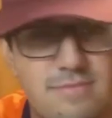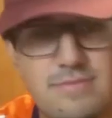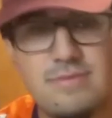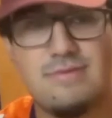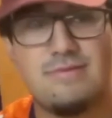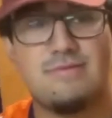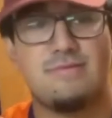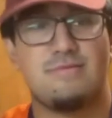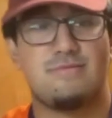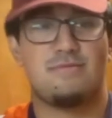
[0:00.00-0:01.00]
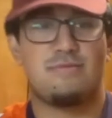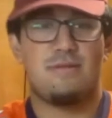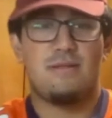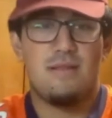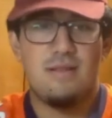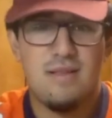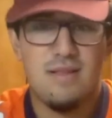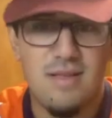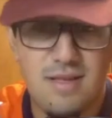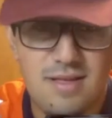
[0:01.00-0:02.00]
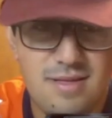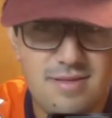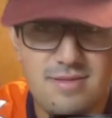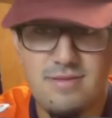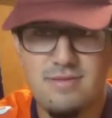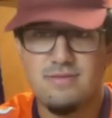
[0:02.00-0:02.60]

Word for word: good, but average solid team,